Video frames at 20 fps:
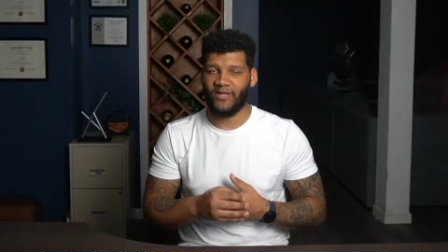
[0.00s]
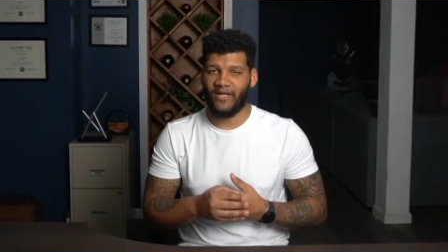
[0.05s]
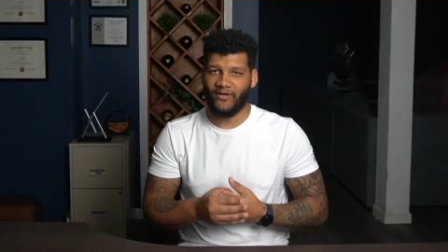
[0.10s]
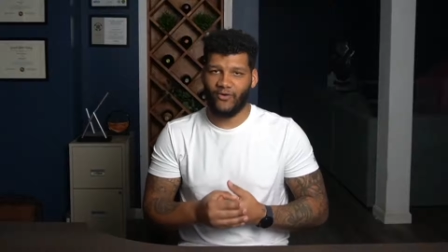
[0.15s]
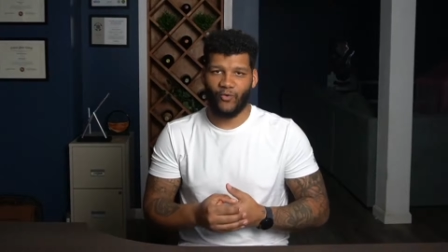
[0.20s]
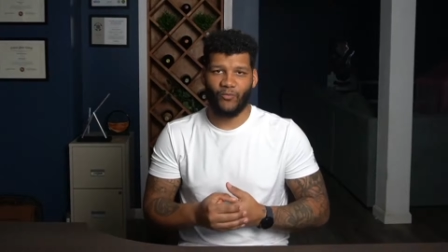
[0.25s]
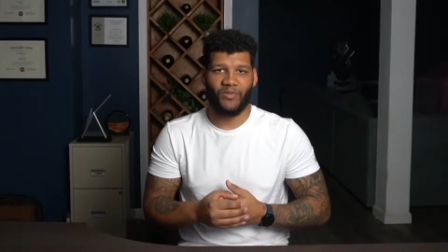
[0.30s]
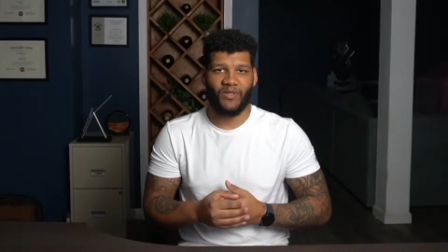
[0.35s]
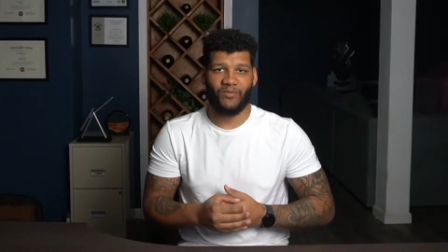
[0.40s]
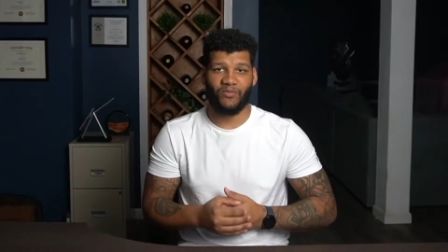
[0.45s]
I
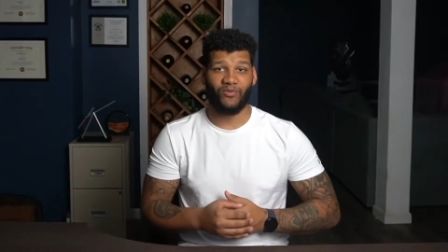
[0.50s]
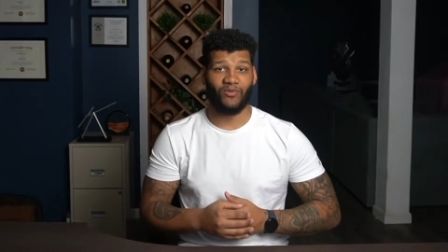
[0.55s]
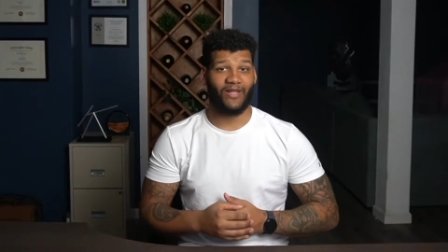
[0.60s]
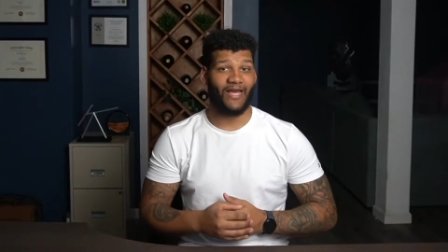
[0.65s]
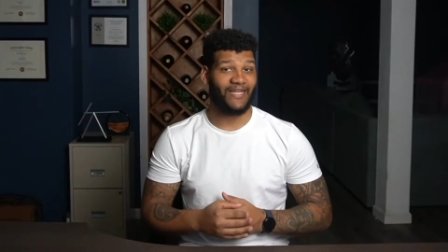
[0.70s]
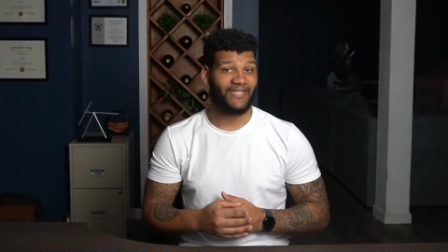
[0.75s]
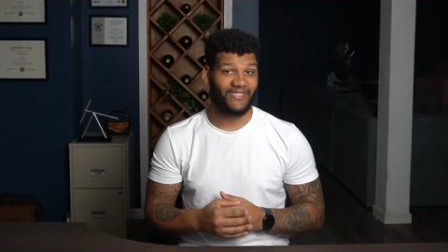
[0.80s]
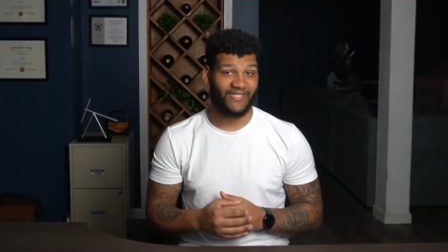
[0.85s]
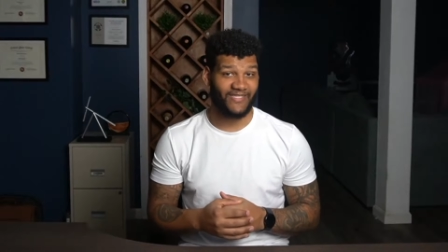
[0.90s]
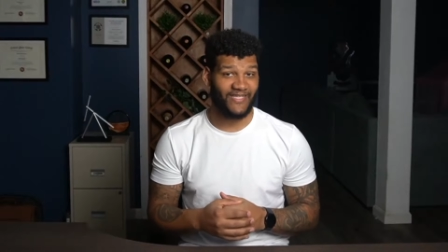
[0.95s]
know people
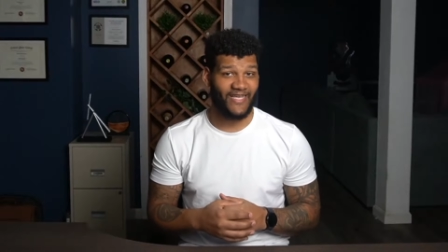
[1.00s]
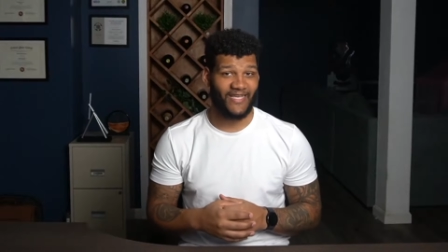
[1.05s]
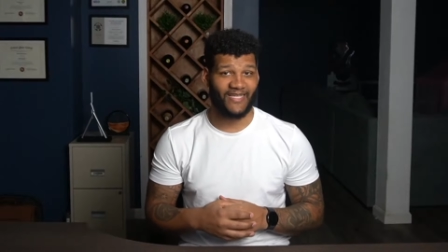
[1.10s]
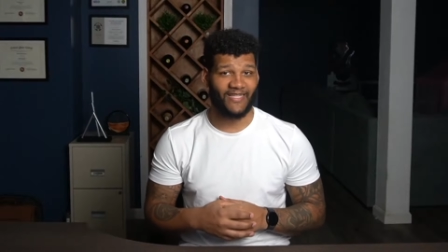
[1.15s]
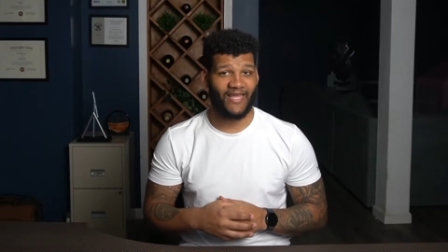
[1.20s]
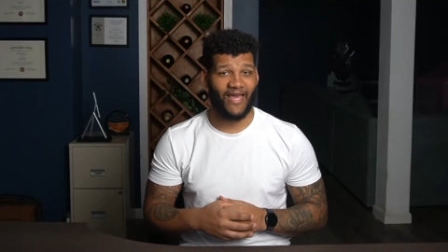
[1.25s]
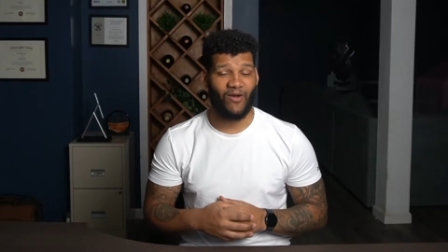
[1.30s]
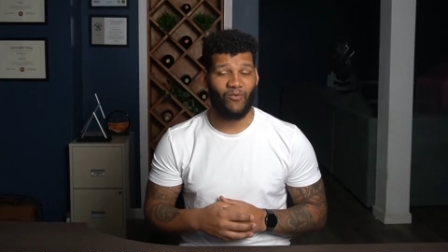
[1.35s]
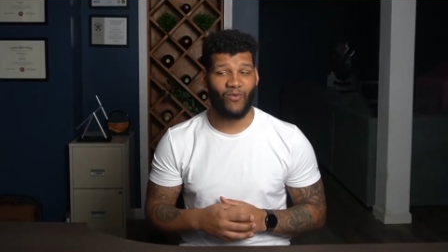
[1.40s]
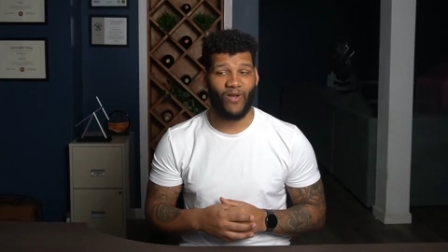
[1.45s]
like to take it
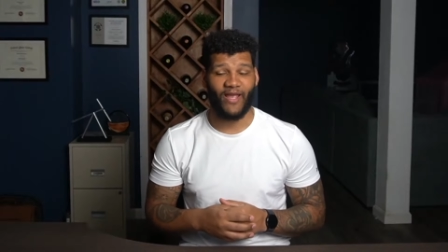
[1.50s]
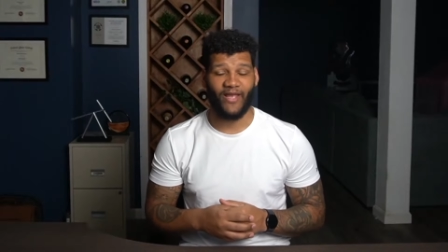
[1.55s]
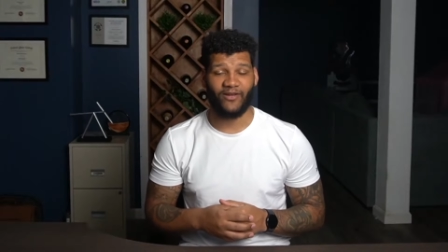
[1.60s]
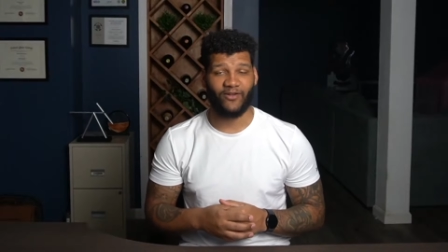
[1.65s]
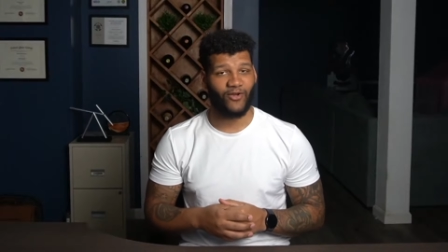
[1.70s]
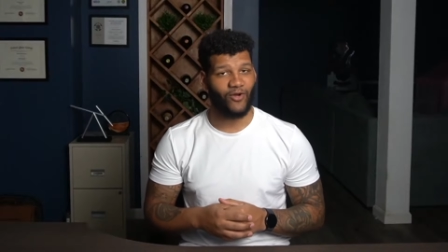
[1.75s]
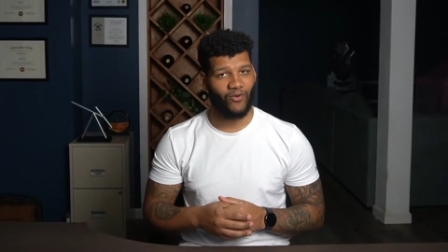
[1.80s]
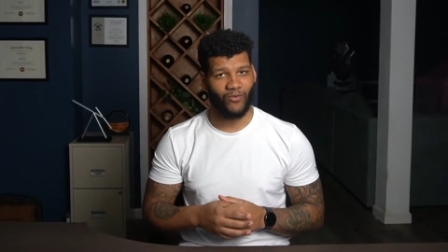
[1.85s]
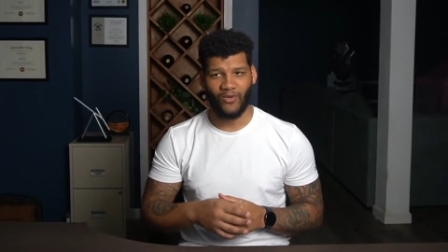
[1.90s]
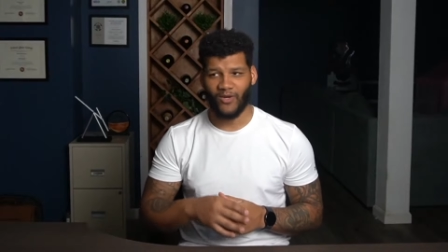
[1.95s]
that way and
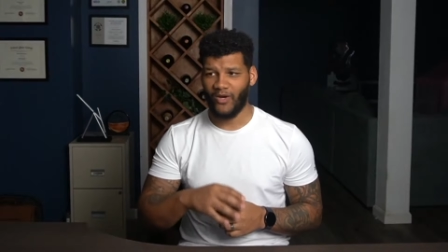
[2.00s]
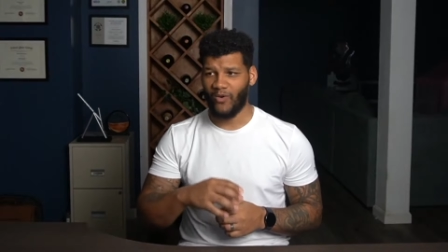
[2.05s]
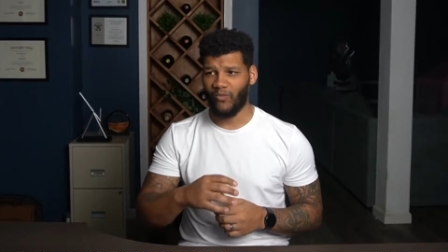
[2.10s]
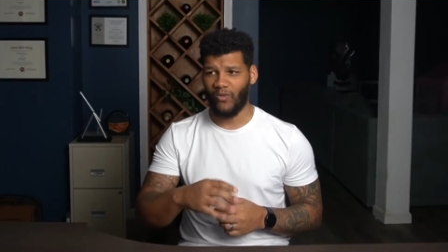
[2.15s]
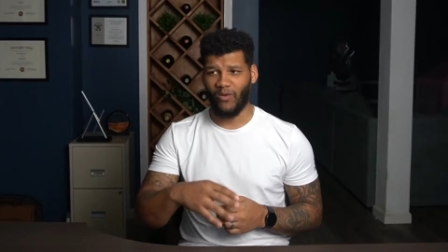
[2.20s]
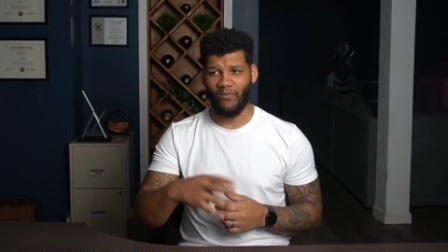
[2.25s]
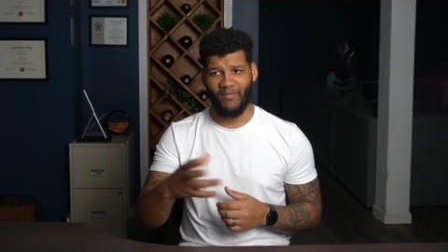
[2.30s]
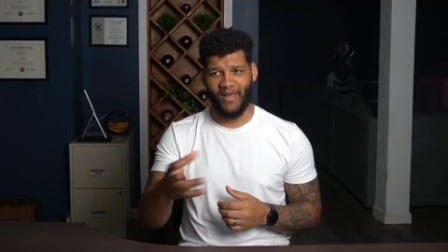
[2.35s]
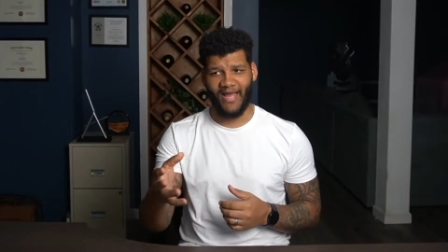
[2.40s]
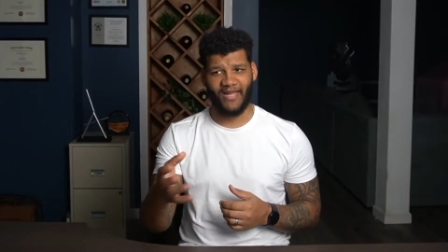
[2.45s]
go,
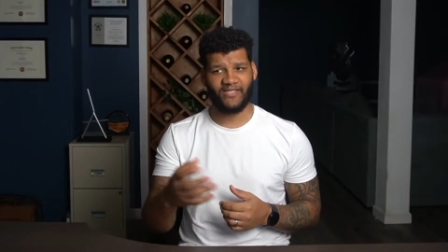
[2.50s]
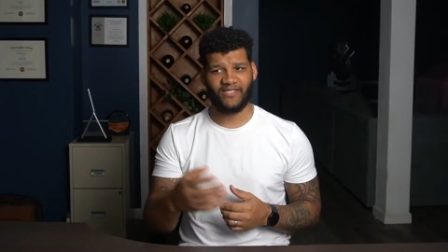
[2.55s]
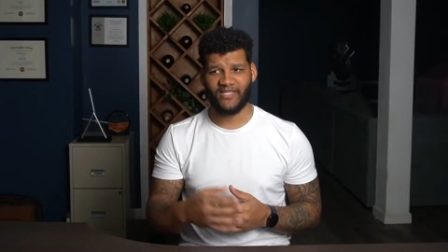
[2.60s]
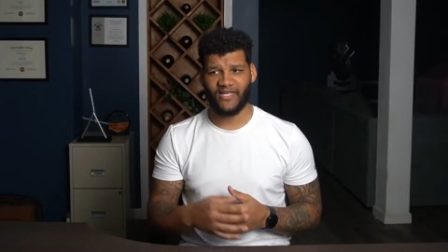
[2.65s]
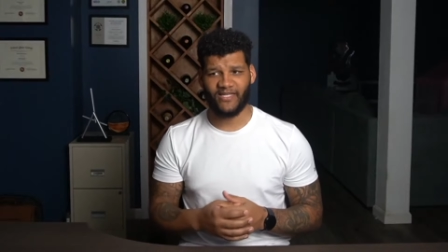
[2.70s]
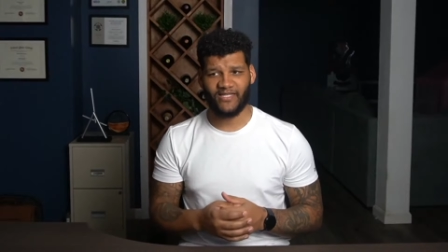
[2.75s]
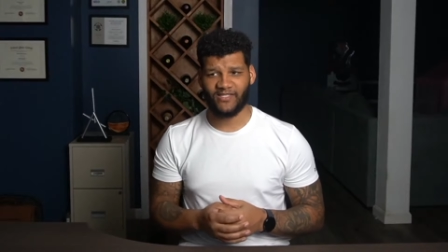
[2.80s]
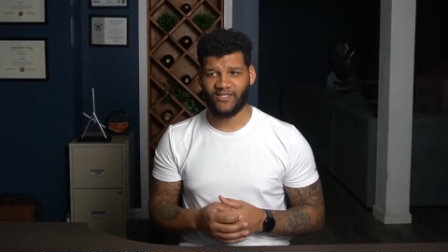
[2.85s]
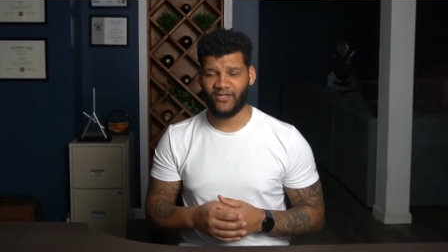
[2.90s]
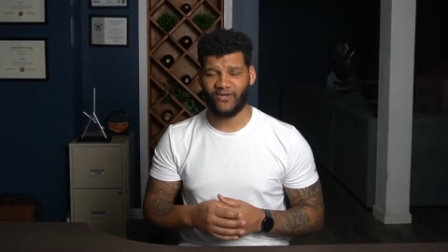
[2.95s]
well, Matt
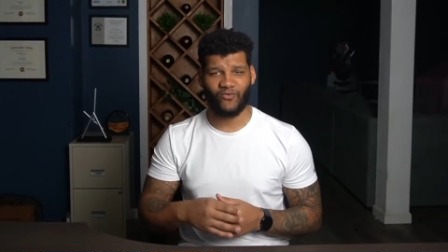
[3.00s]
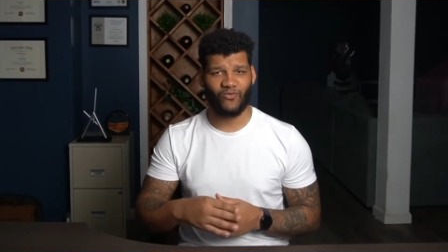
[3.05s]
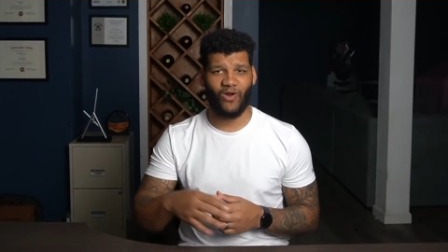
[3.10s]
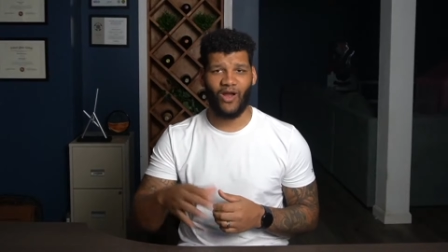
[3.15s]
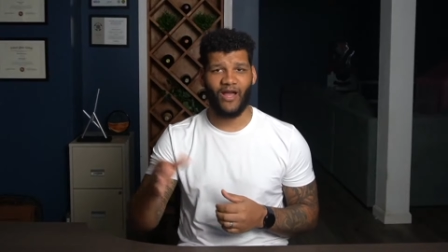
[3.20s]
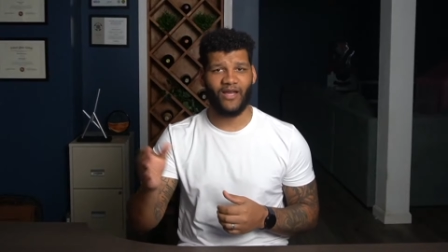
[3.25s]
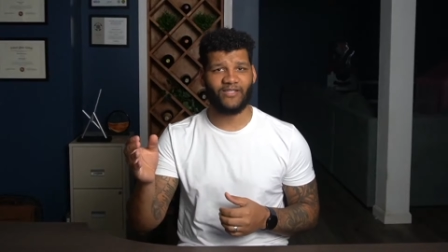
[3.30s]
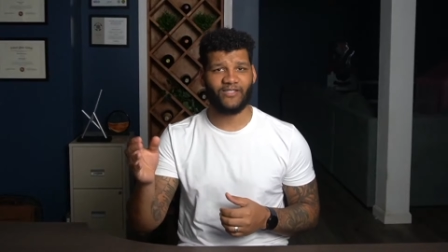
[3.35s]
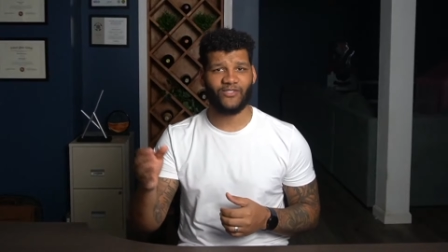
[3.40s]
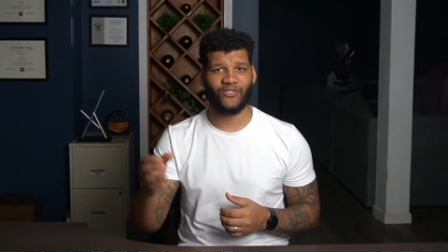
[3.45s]
said it's going to
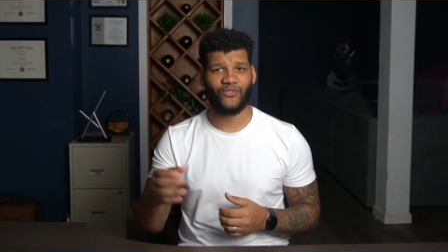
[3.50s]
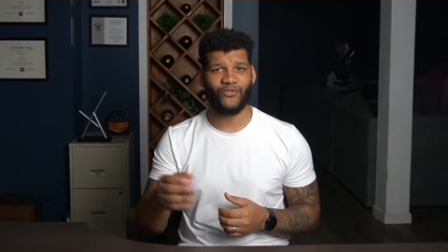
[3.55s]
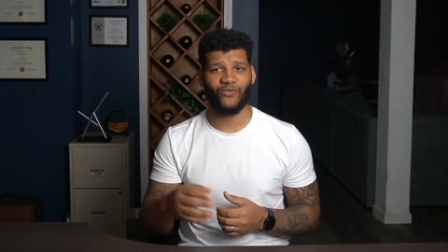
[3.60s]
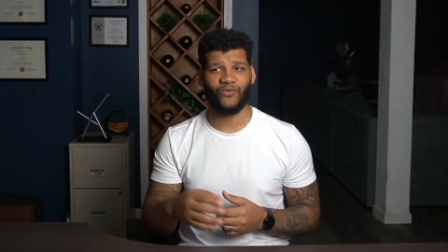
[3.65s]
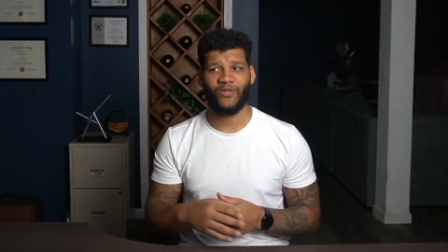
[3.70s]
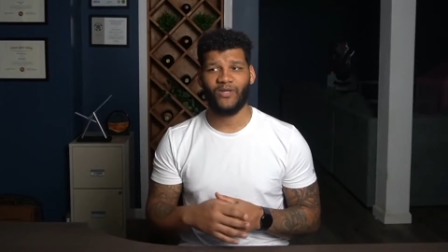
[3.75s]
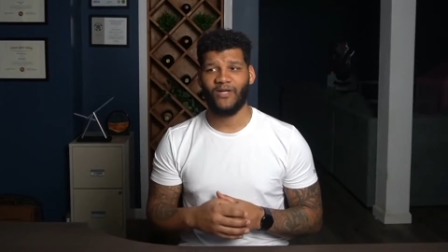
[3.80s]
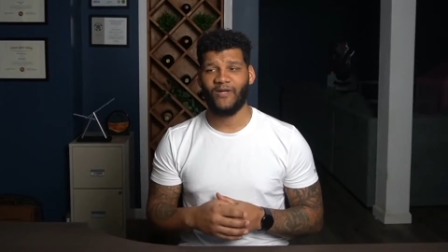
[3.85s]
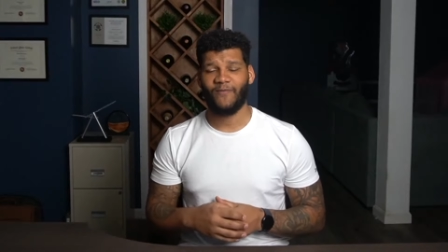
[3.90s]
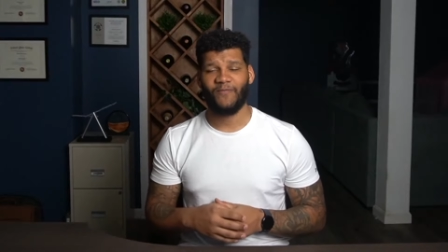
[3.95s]
rise to,